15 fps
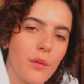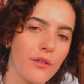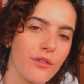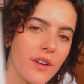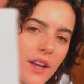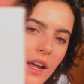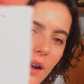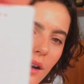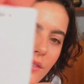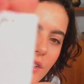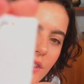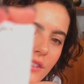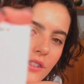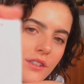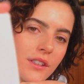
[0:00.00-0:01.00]
But for now, I've
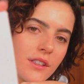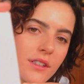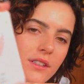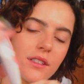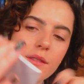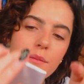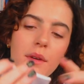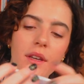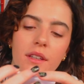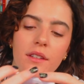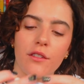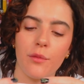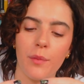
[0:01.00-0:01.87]
just got this piece of